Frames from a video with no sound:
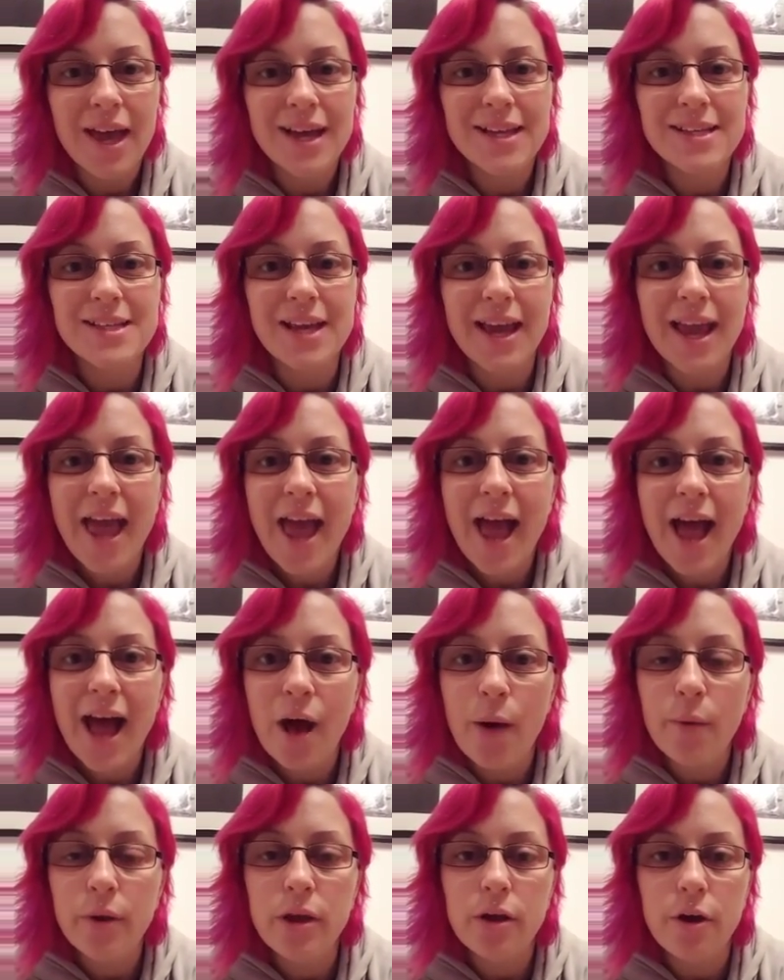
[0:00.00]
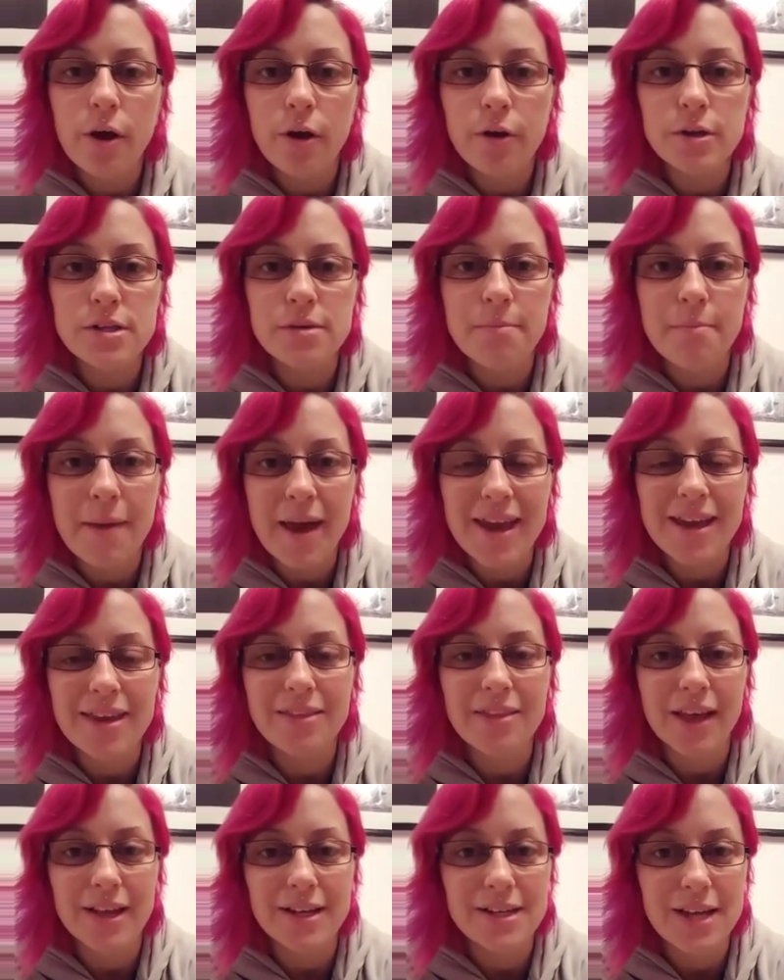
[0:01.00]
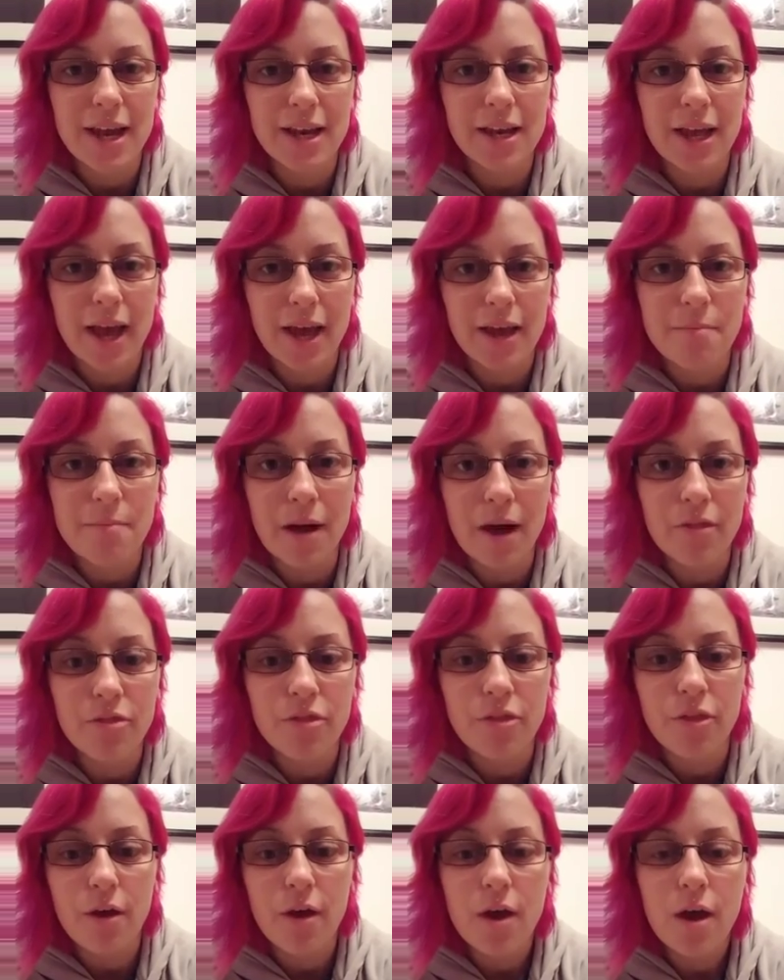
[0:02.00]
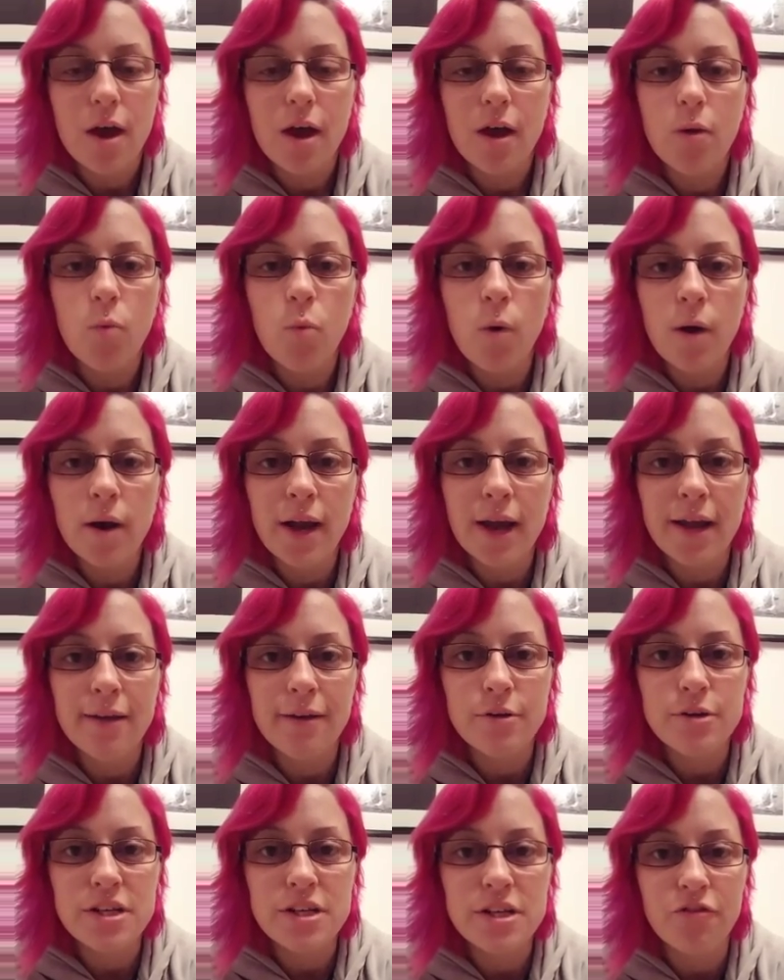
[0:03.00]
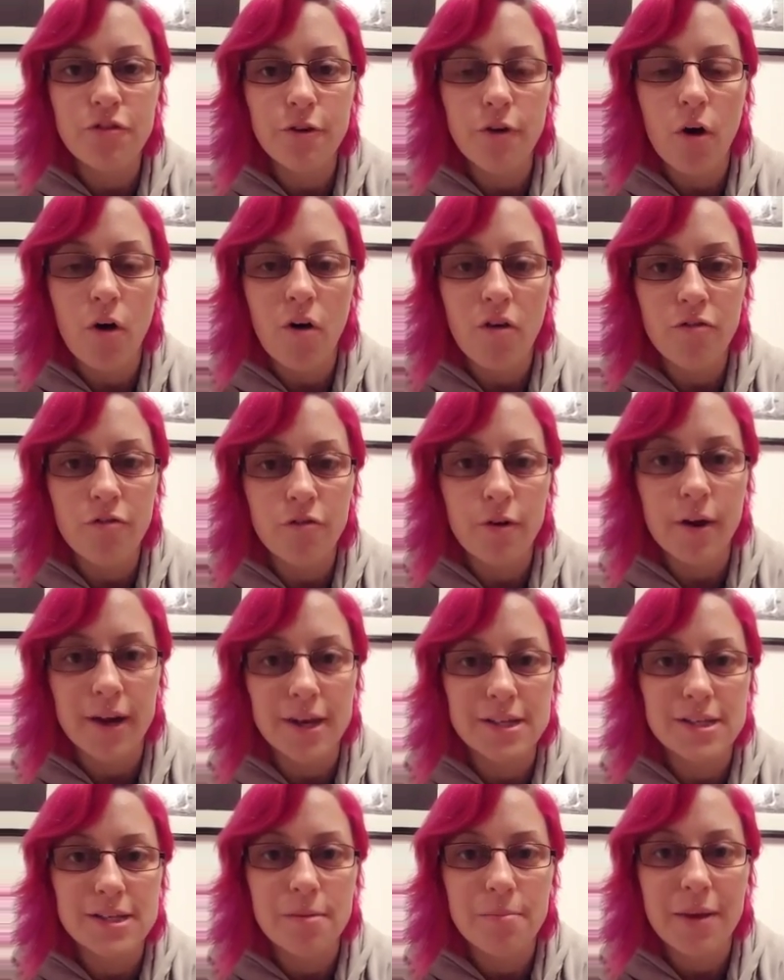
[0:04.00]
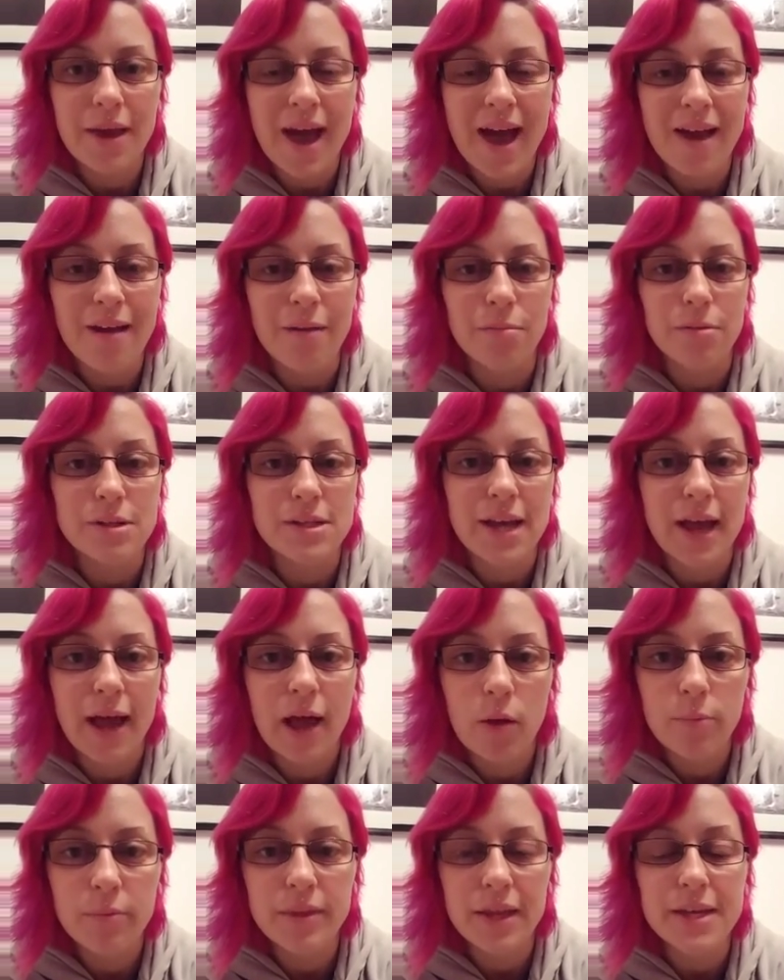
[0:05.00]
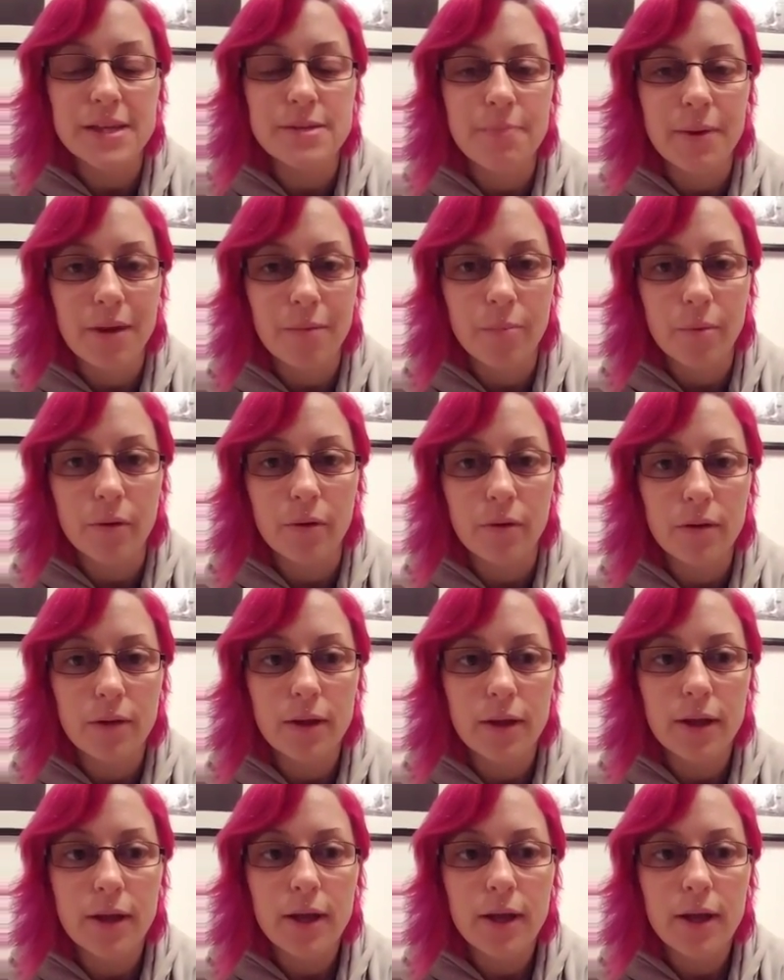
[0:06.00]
It's like, how are you going to make that 10K a month? What are your different offerings to be able to help these people?